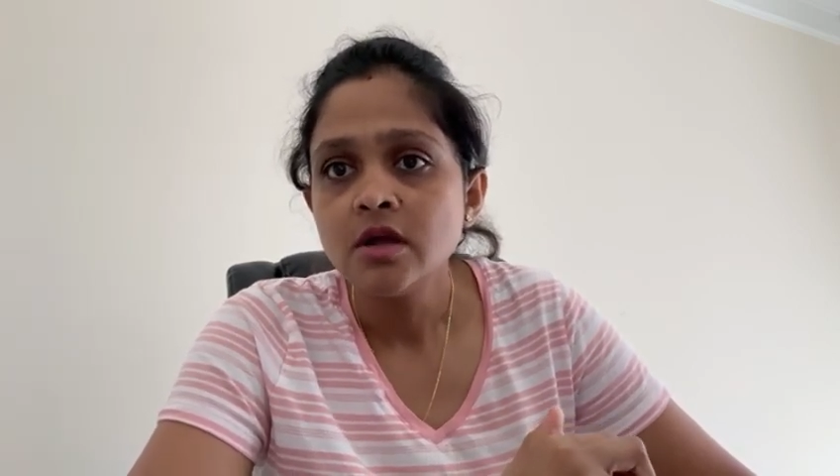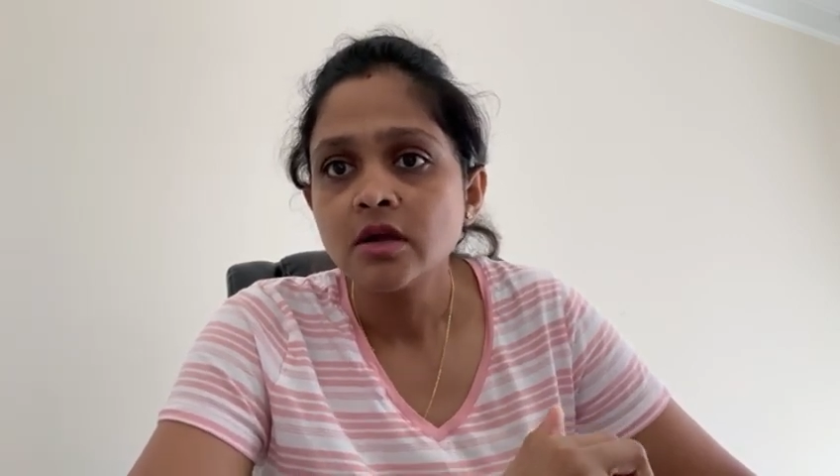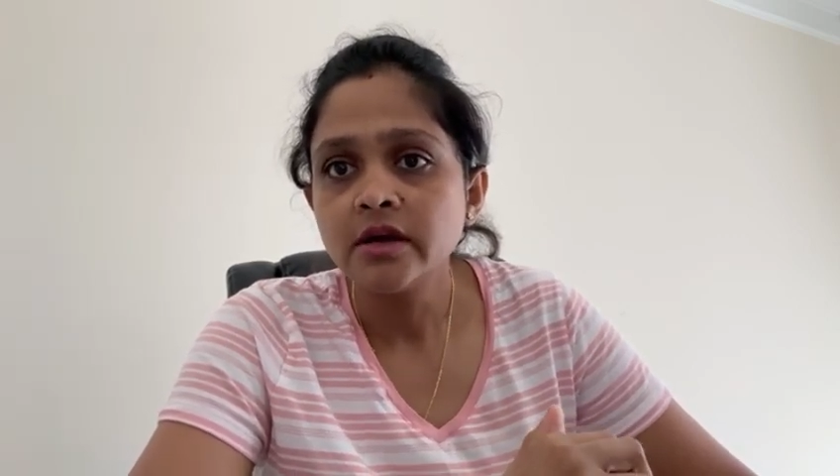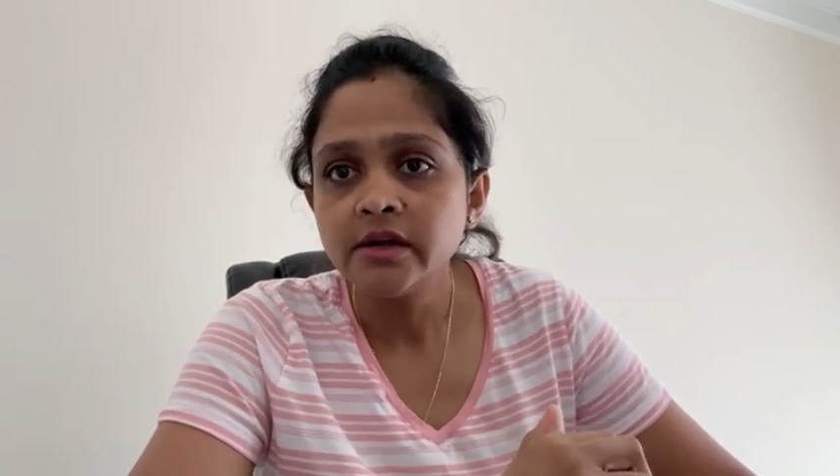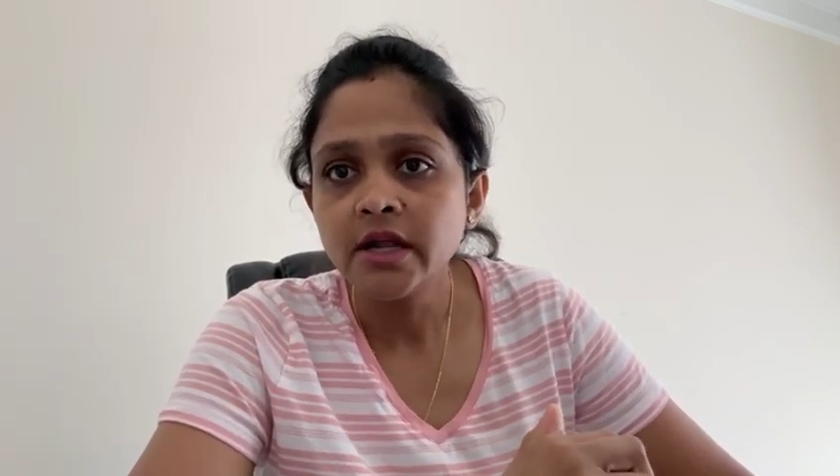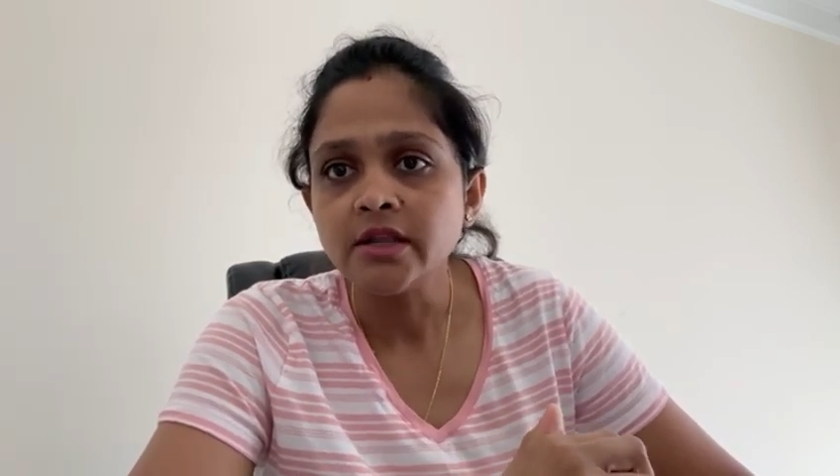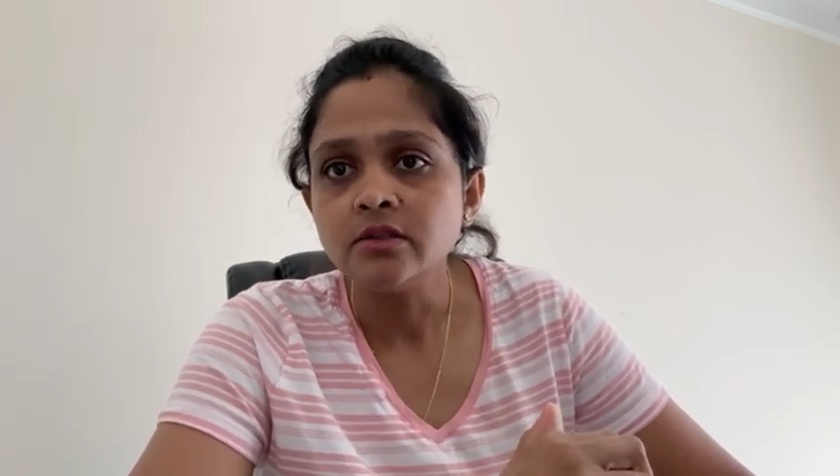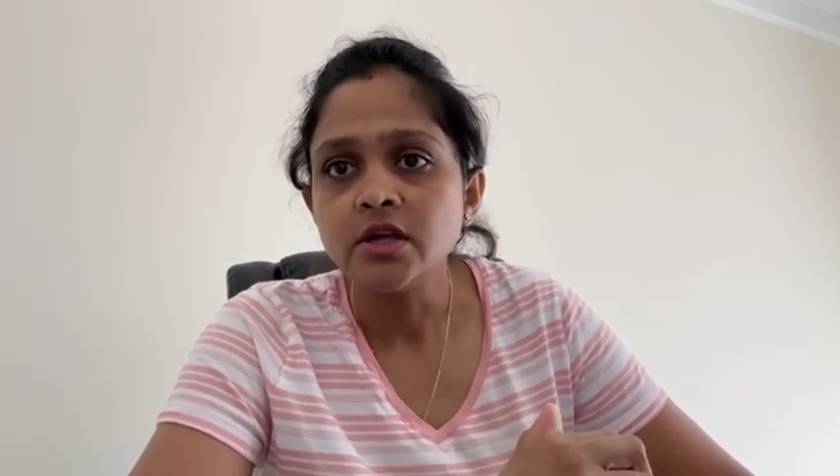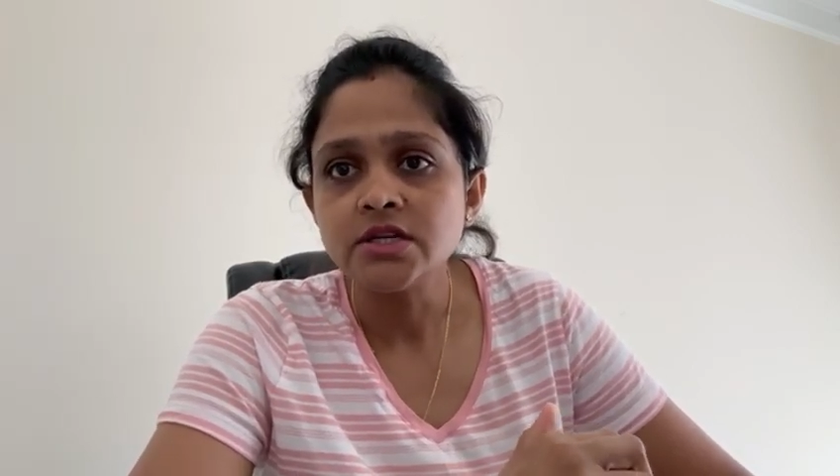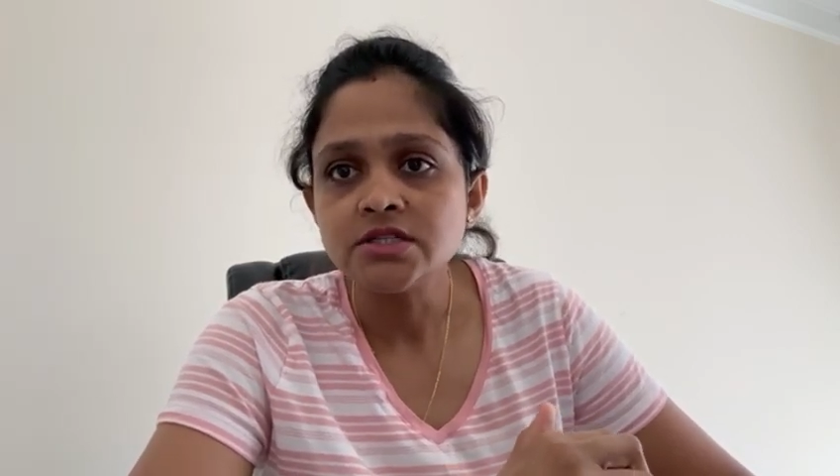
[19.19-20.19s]

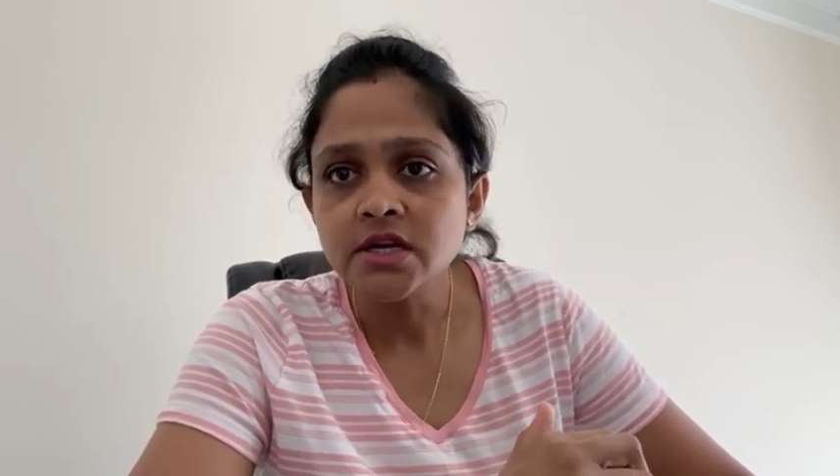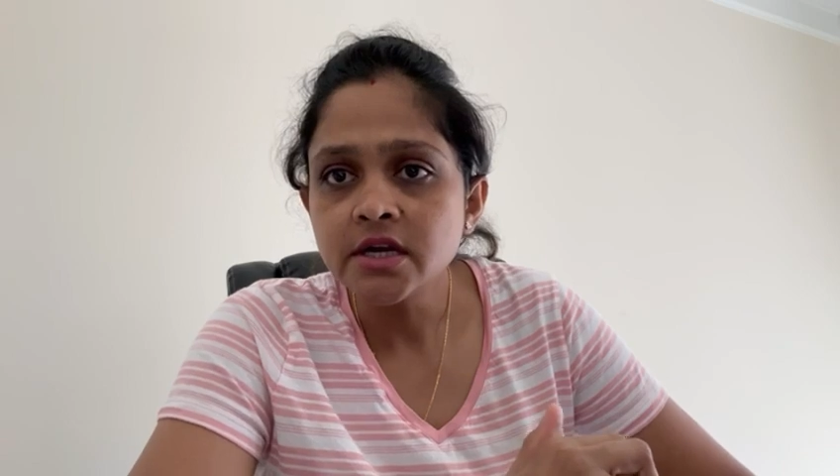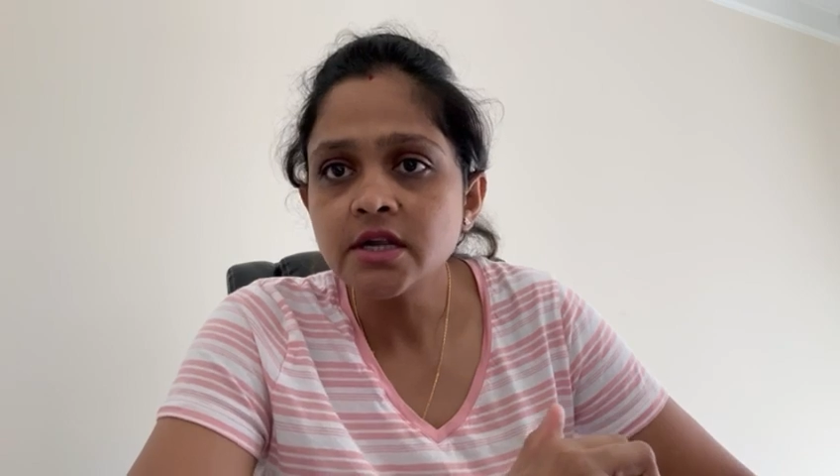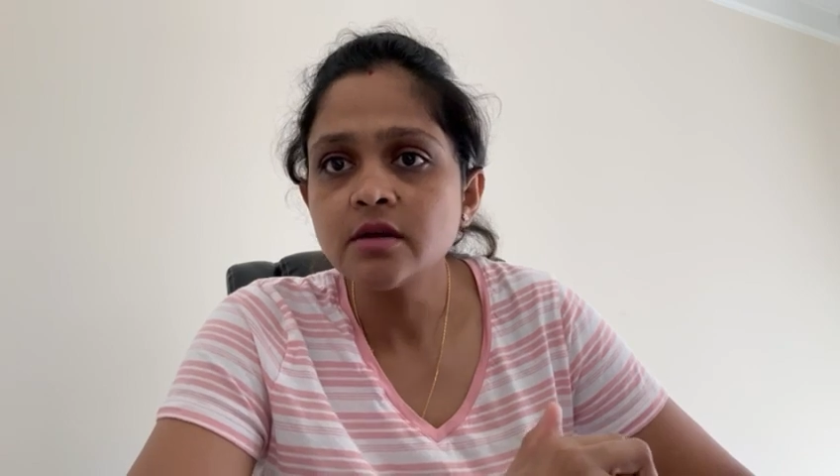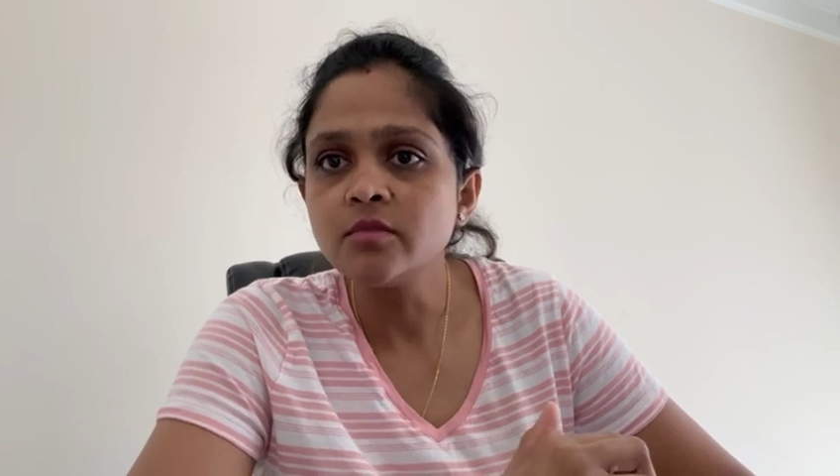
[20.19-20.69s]
contain their genetic